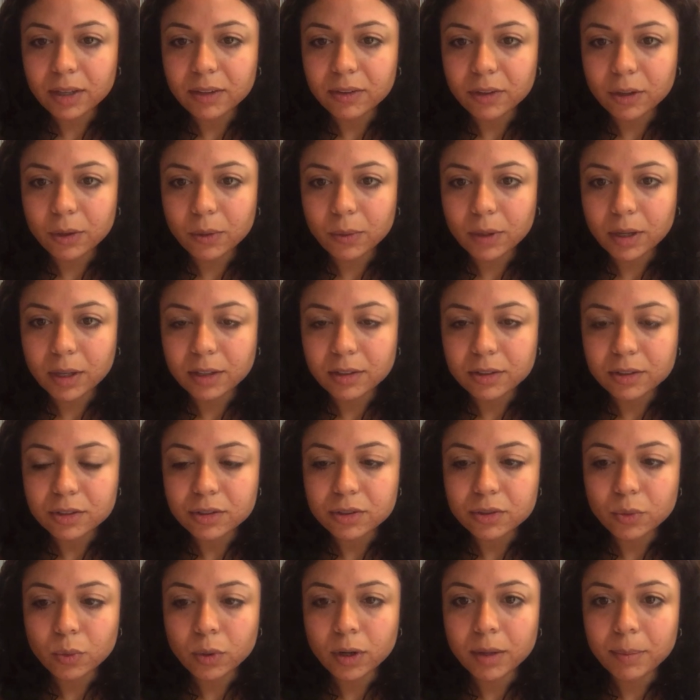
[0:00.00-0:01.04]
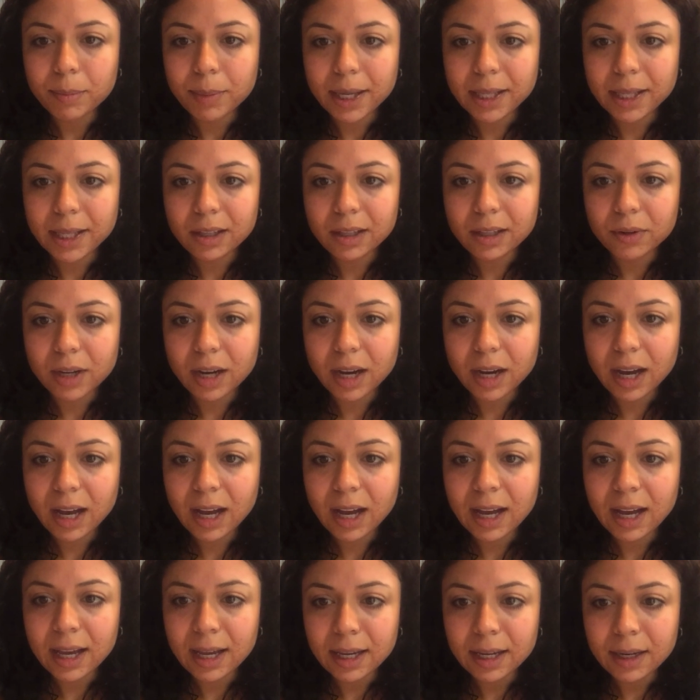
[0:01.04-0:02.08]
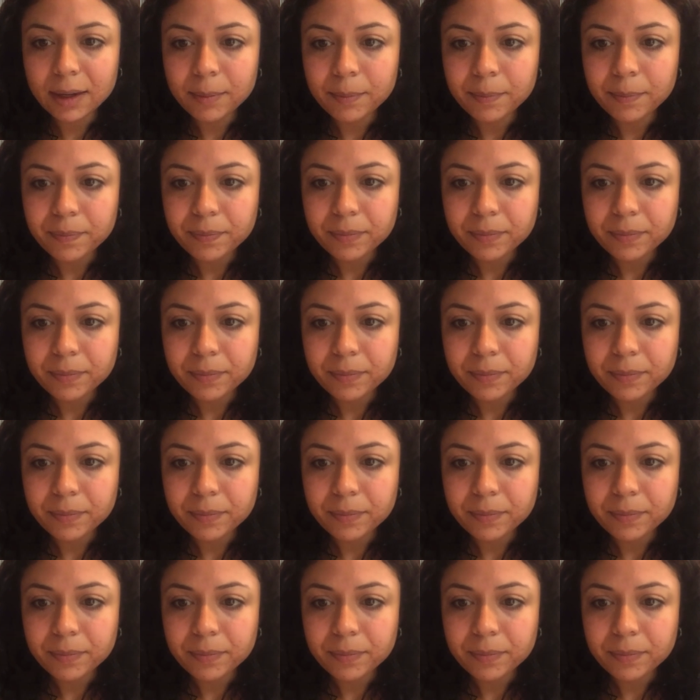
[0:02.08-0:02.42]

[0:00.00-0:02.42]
So you can sort by low to high,